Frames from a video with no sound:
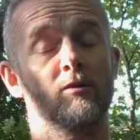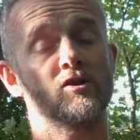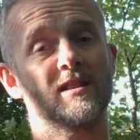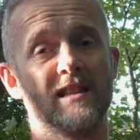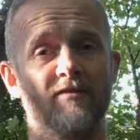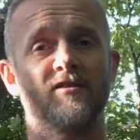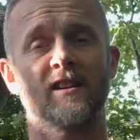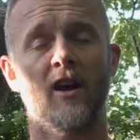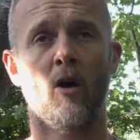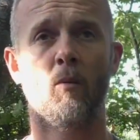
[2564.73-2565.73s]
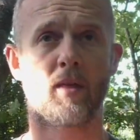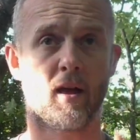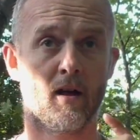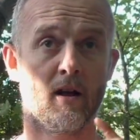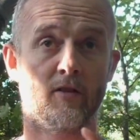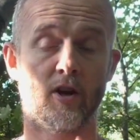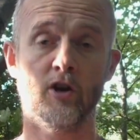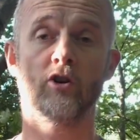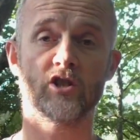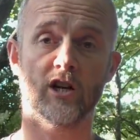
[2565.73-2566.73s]
You were just left to get on with it. The
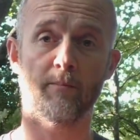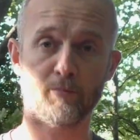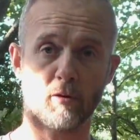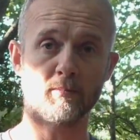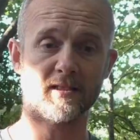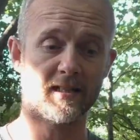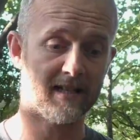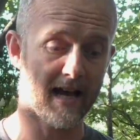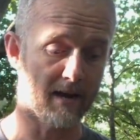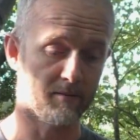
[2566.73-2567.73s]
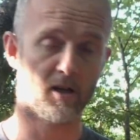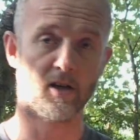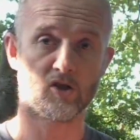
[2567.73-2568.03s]
nudging and prompting came